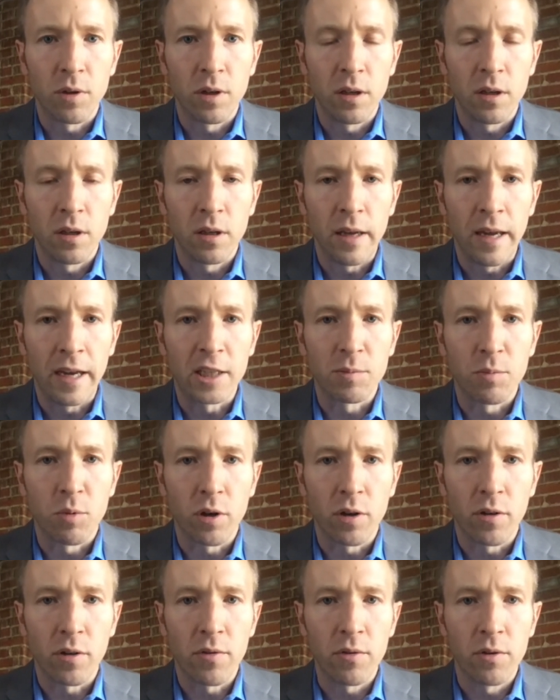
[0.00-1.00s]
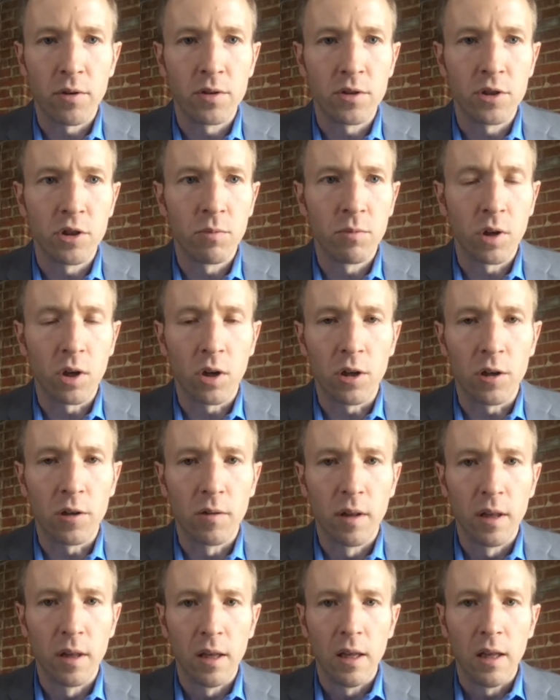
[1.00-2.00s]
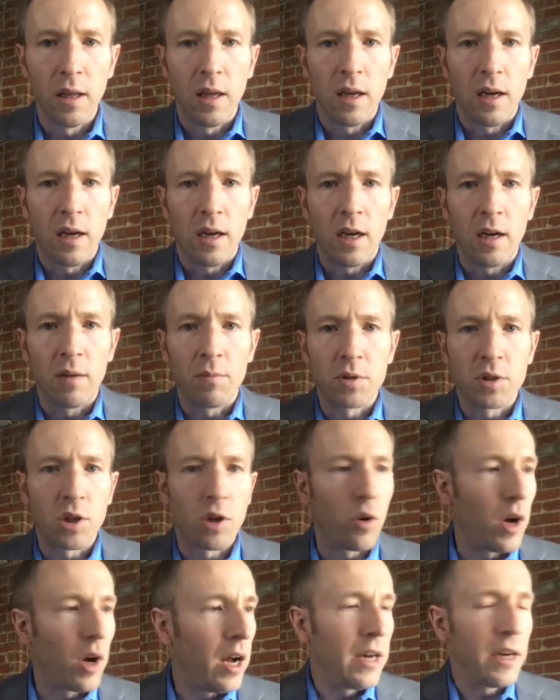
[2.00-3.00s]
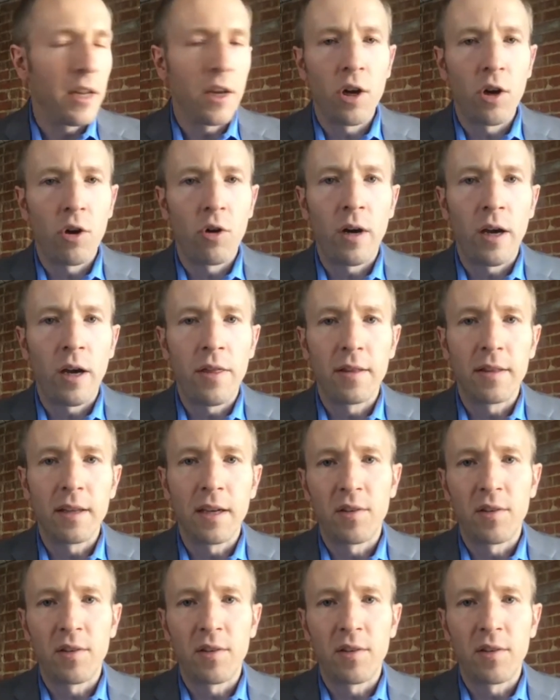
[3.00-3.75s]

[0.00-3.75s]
exported through your Zoom call. So audio, I think that's